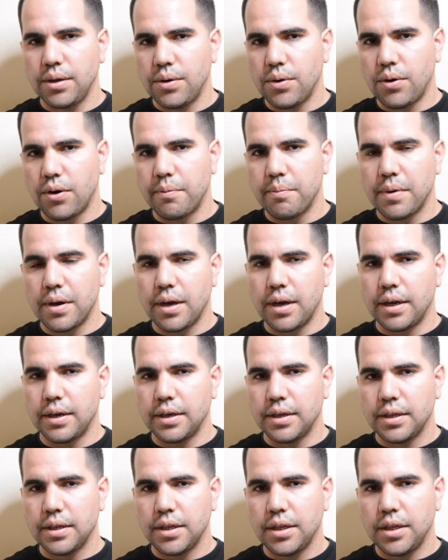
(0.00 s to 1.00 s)

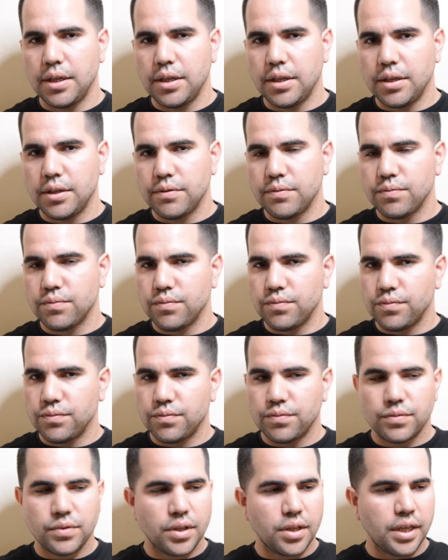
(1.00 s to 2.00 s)
gourmand
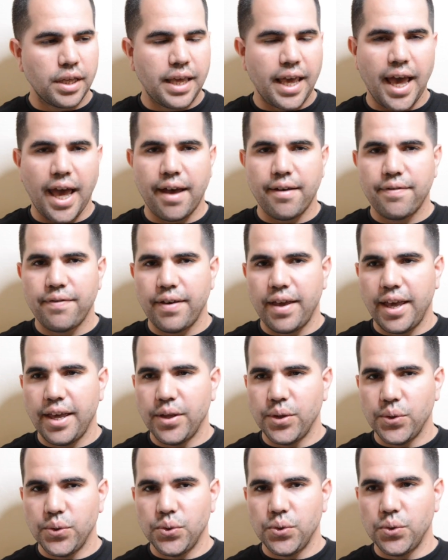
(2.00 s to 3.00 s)

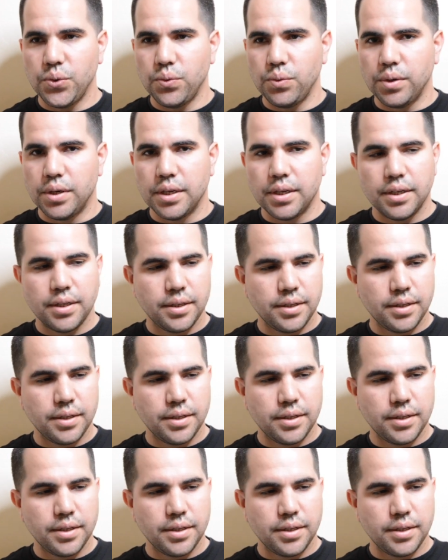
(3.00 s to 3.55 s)
Cafe Oud.